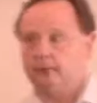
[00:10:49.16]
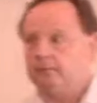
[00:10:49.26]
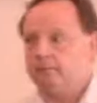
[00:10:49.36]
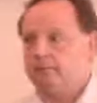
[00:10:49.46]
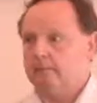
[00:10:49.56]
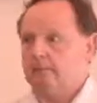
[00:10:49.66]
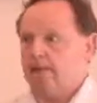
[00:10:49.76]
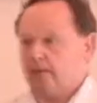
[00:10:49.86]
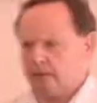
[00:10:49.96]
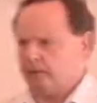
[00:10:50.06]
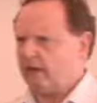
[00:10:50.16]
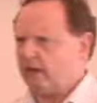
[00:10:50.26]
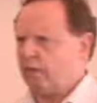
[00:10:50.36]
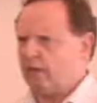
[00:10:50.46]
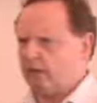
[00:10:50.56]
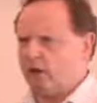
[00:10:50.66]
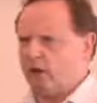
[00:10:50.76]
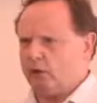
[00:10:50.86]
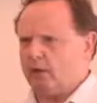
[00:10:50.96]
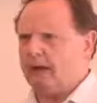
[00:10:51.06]
Yeah? Do you understand this word
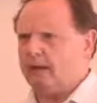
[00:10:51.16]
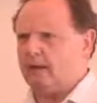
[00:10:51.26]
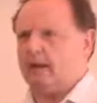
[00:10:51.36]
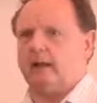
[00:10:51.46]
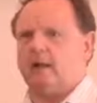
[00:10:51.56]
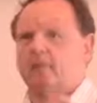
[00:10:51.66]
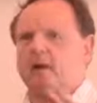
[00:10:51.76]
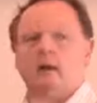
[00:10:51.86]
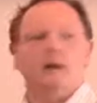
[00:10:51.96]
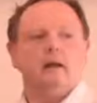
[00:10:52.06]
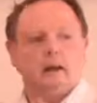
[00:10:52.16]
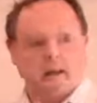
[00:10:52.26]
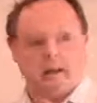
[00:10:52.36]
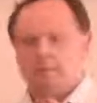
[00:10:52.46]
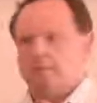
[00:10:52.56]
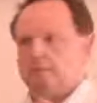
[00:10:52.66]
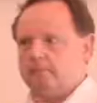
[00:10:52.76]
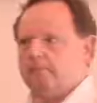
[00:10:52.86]
co-create? Like yes. Um, yeah. yeah.